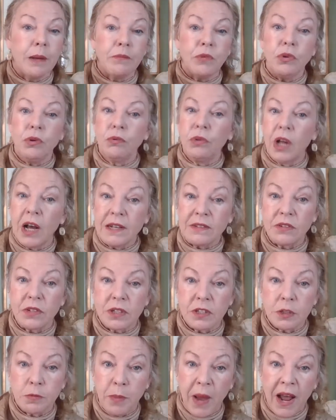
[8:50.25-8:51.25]
you lost
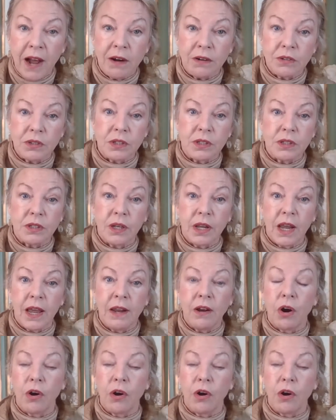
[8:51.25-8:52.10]
a spouse, and